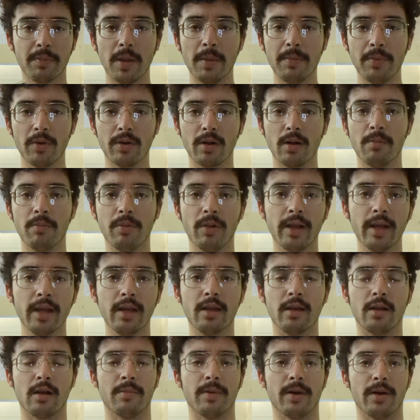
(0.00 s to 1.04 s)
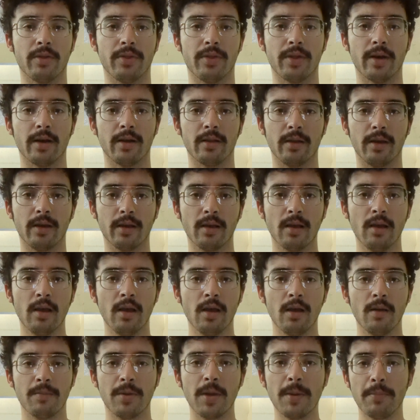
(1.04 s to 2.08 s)
people complaining about that? Like,
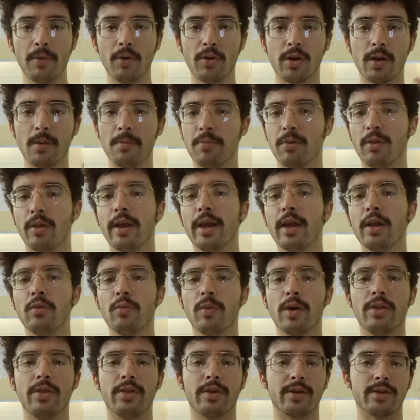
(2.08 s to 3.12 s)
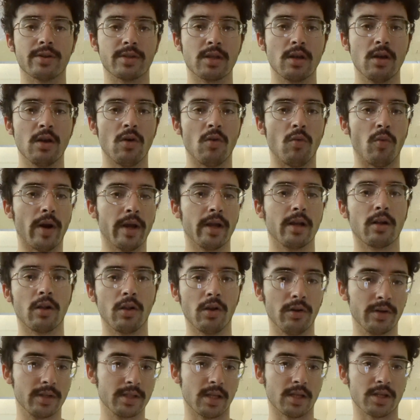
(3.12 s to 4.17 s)
people complain when there's White
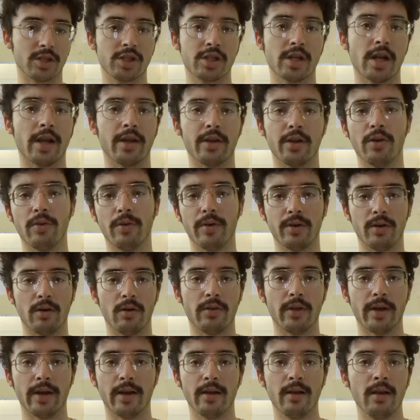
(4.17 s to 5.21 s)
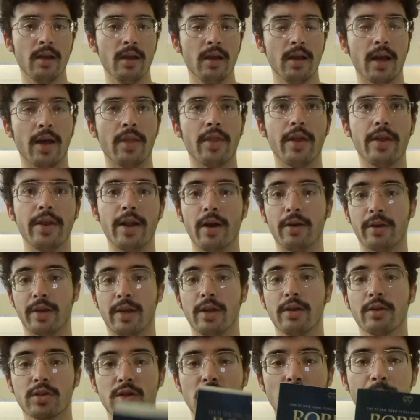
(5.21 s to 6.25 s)
Cloaks and Shido and all that, and then now
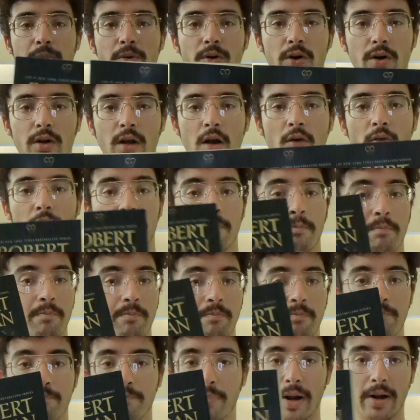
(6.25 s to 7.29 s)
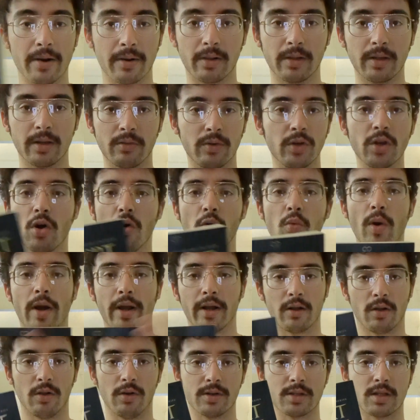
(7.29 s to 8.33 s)
here's a book with barely no
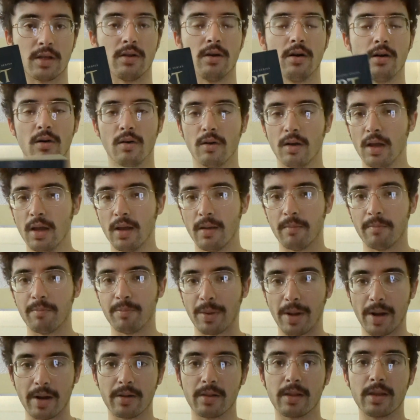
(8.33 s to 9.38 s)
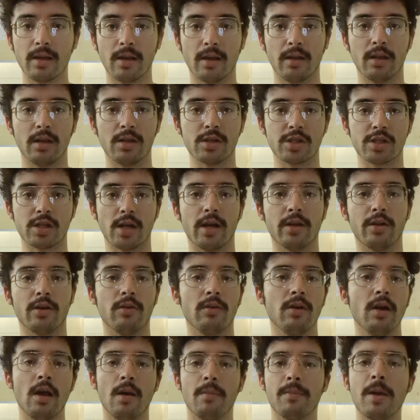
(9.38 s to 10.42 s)
White Cloaks at all, barely any
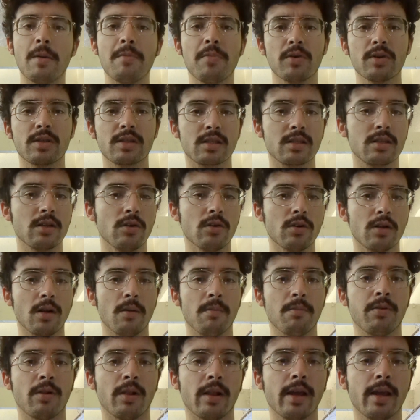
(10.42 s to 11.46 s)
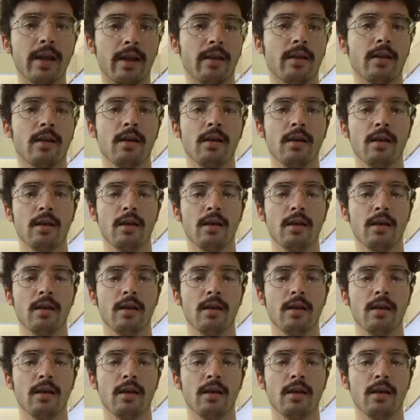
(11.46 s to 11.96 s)
Shido. People still complain.